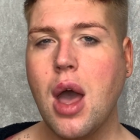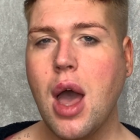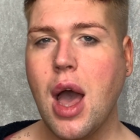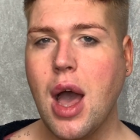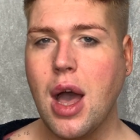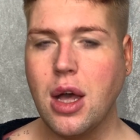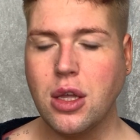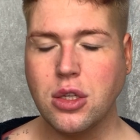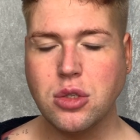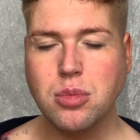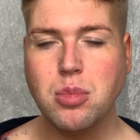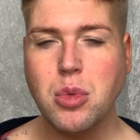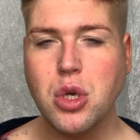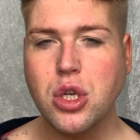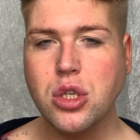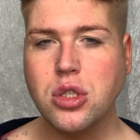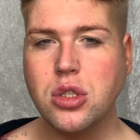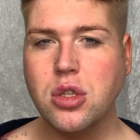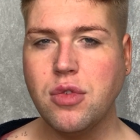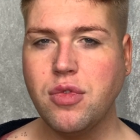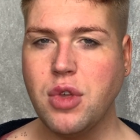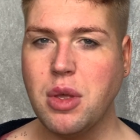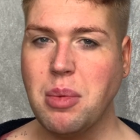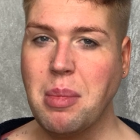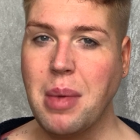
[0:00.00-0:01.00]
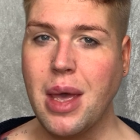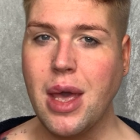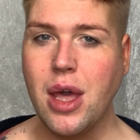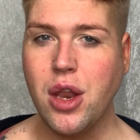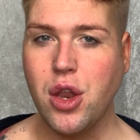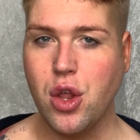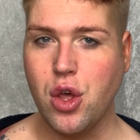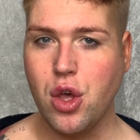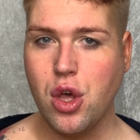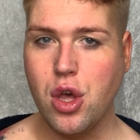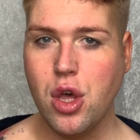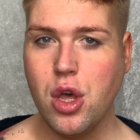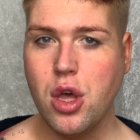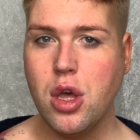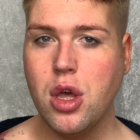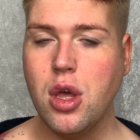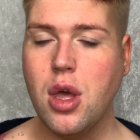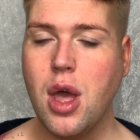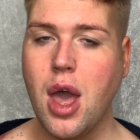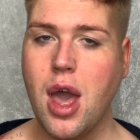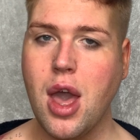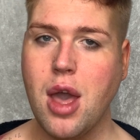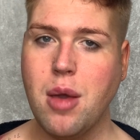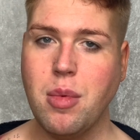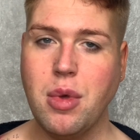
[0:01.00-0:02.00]
As most of you may know,
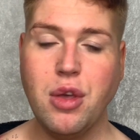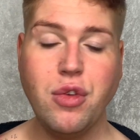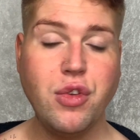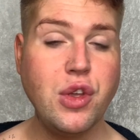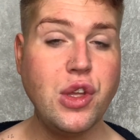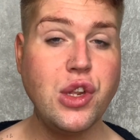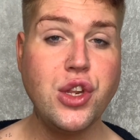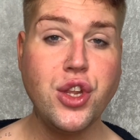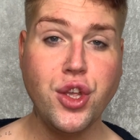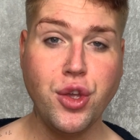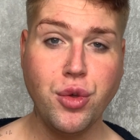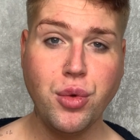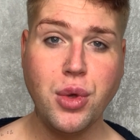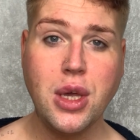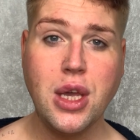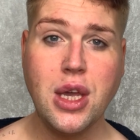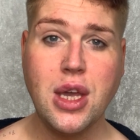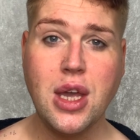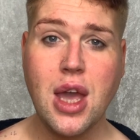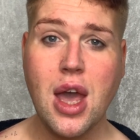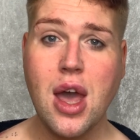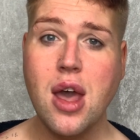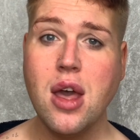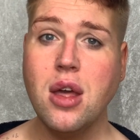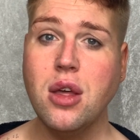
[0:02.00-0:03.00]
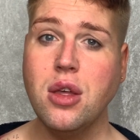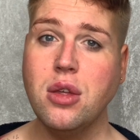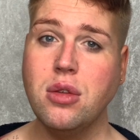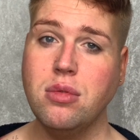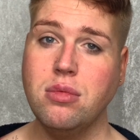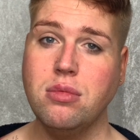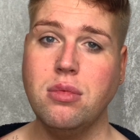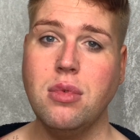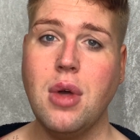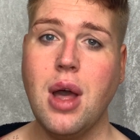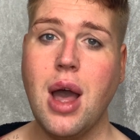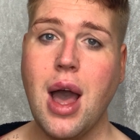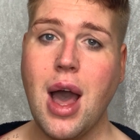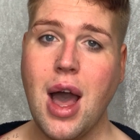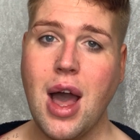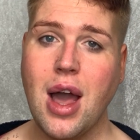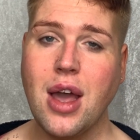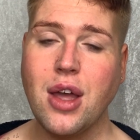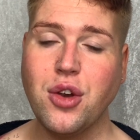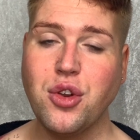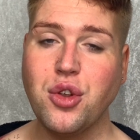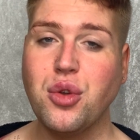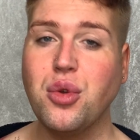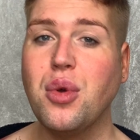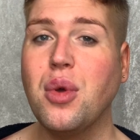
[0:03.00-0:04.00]
if you're new here, I
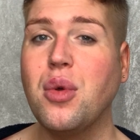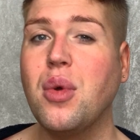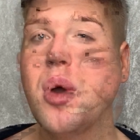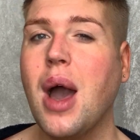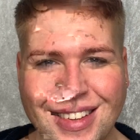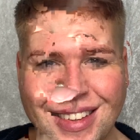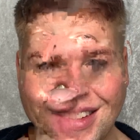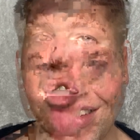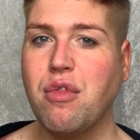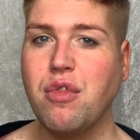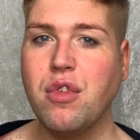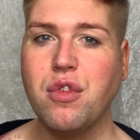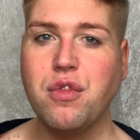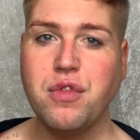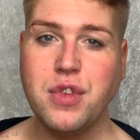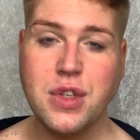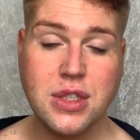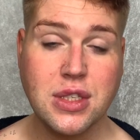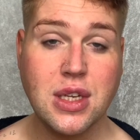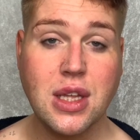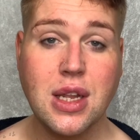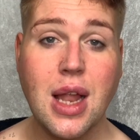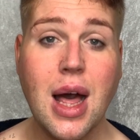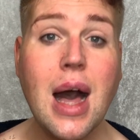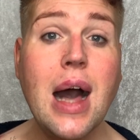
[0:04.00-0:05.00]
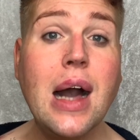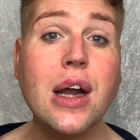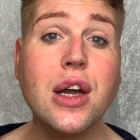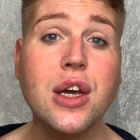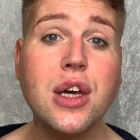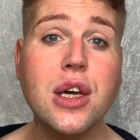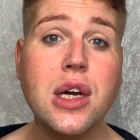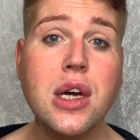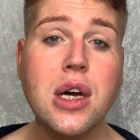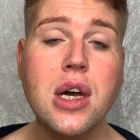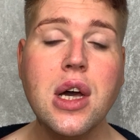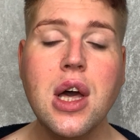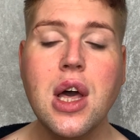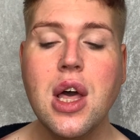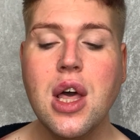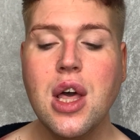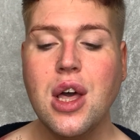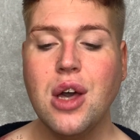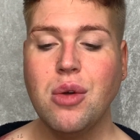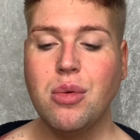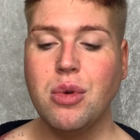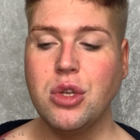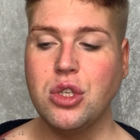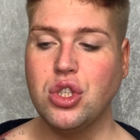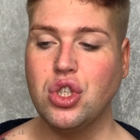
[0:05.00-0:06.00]
do have vitiligo,
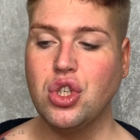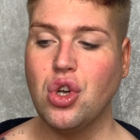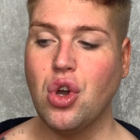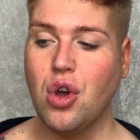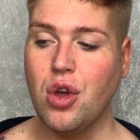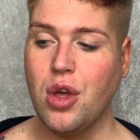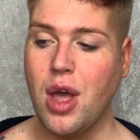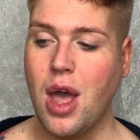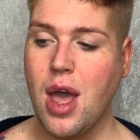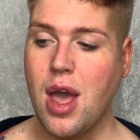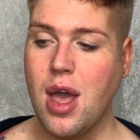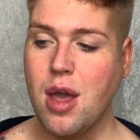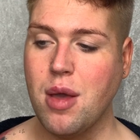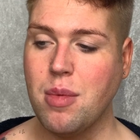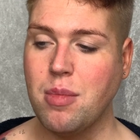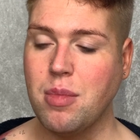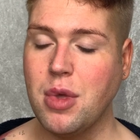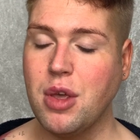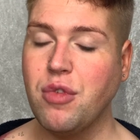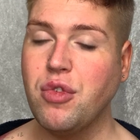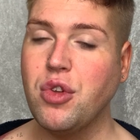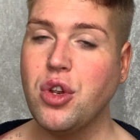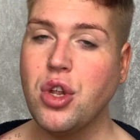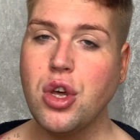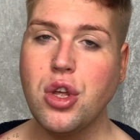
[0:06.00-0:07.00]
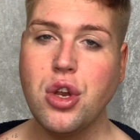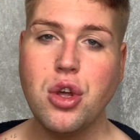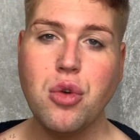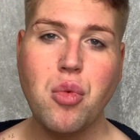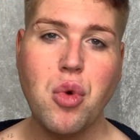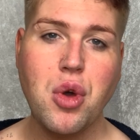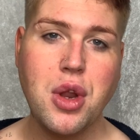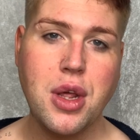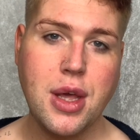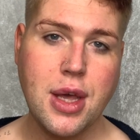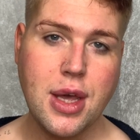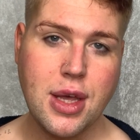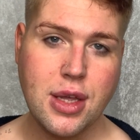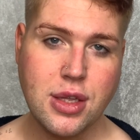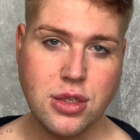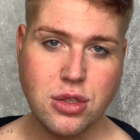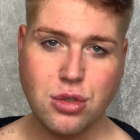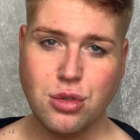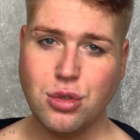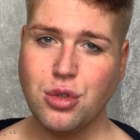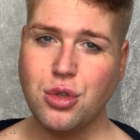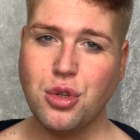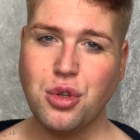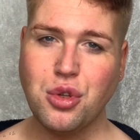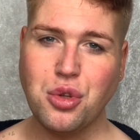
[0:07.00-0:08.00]
which if you don't know what it
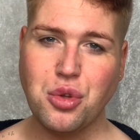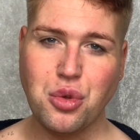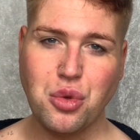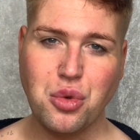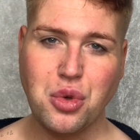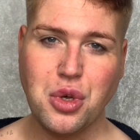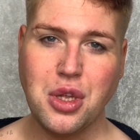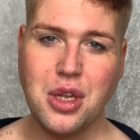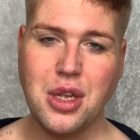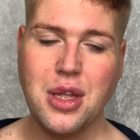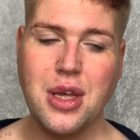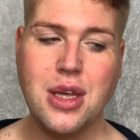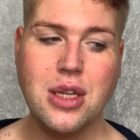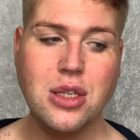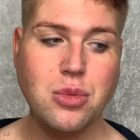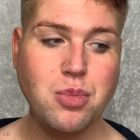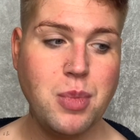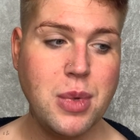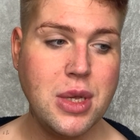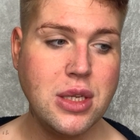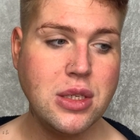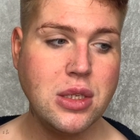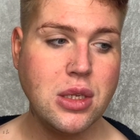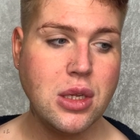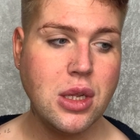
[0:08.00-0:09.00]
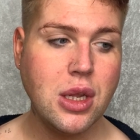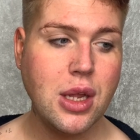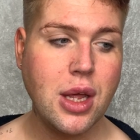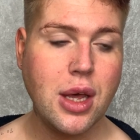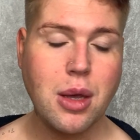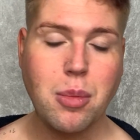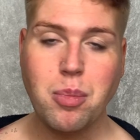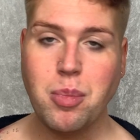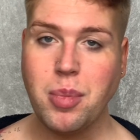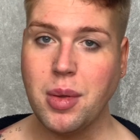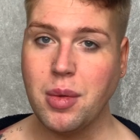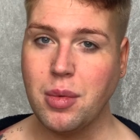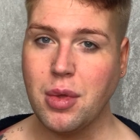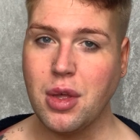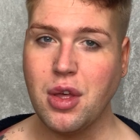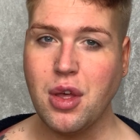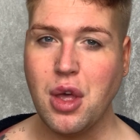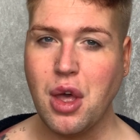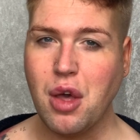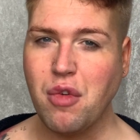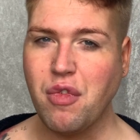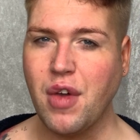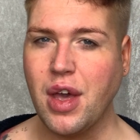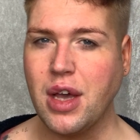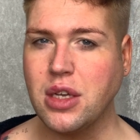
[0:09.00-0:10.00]
is, Google it. It's basically like it
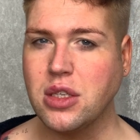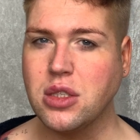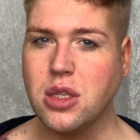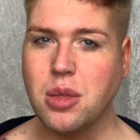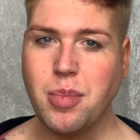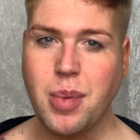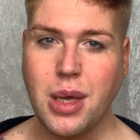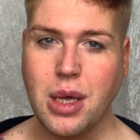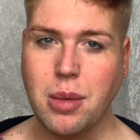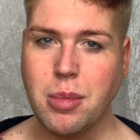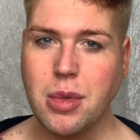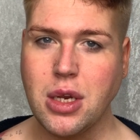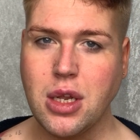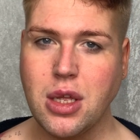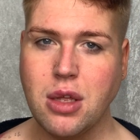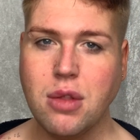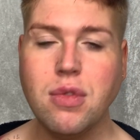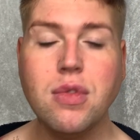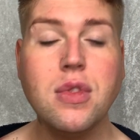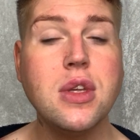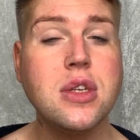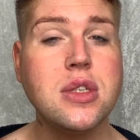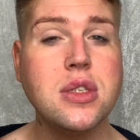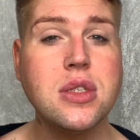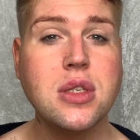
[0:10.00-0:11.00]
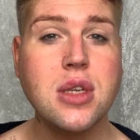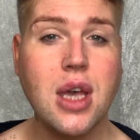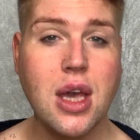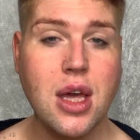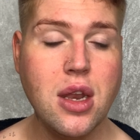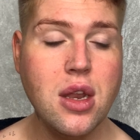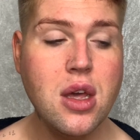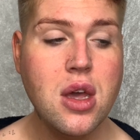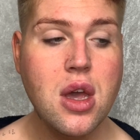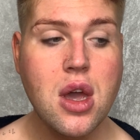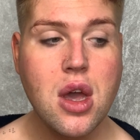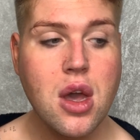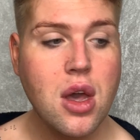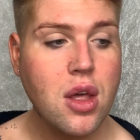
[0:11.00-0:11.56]
affects the pigment in the skin.